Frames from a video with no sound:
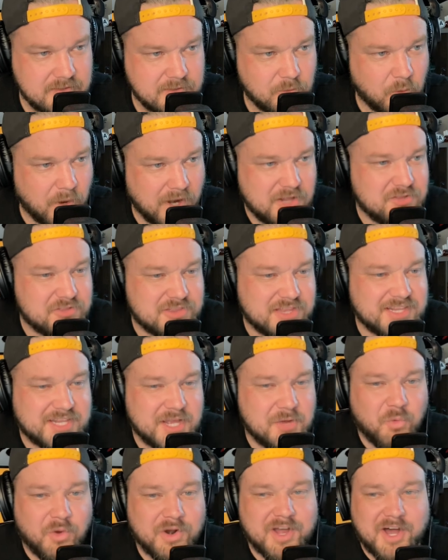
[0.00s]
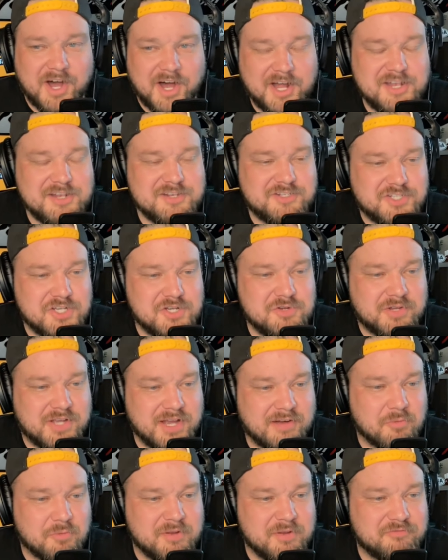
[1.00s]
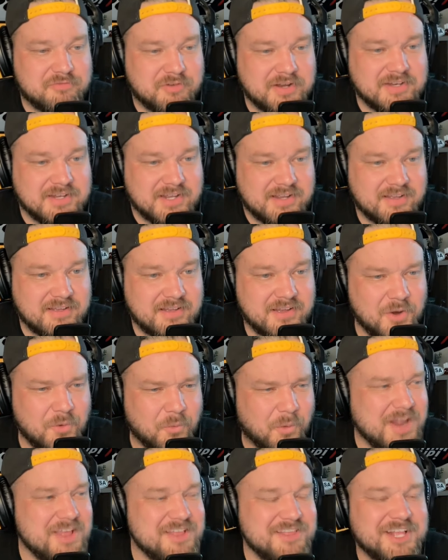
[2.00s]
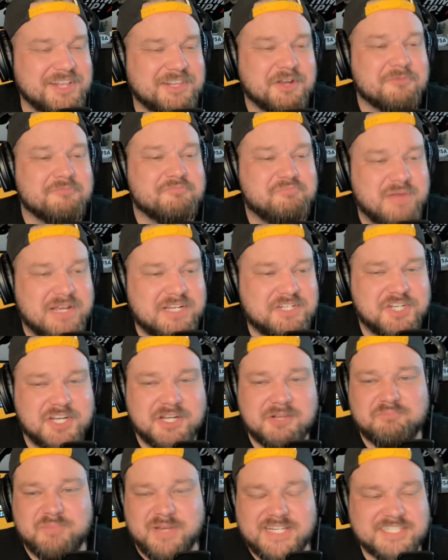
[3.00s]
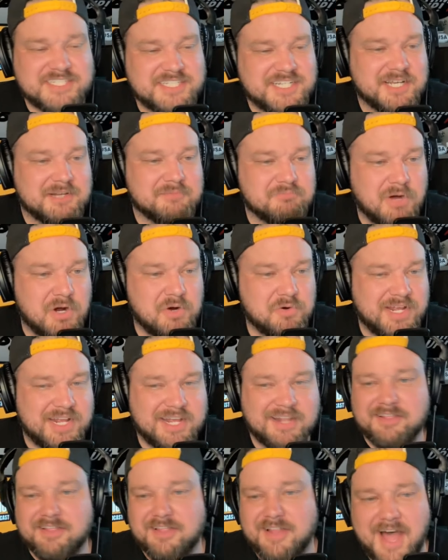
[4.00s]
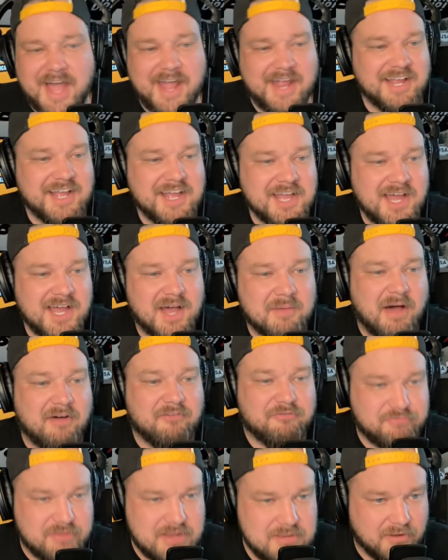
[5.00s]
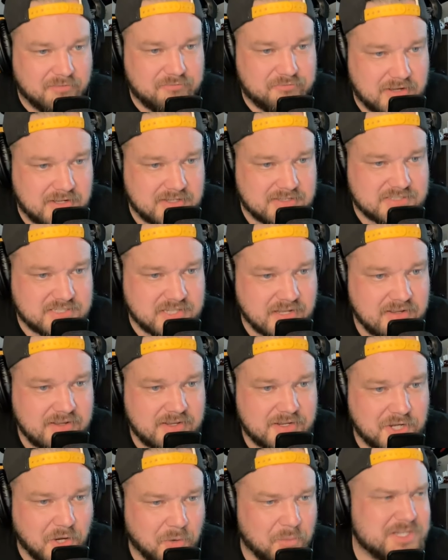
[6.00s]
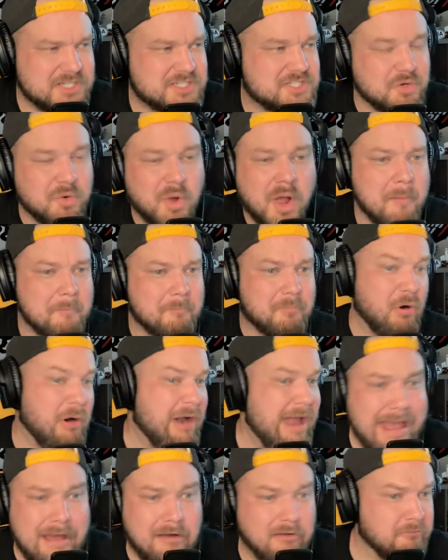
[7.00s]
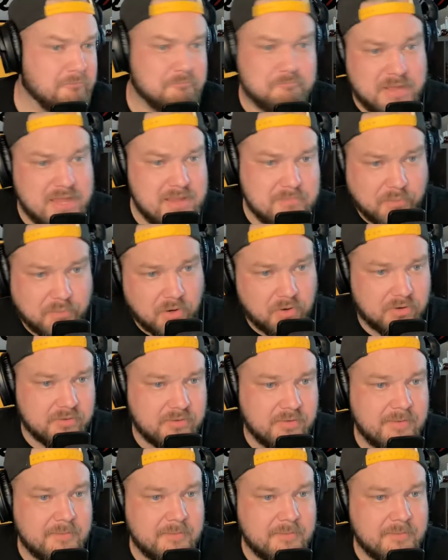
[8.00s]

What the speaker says: Why do you think they want to undo government funding? Why do you think they're bitching, pissing, and moaning and lying about FEMA funds going to brown people?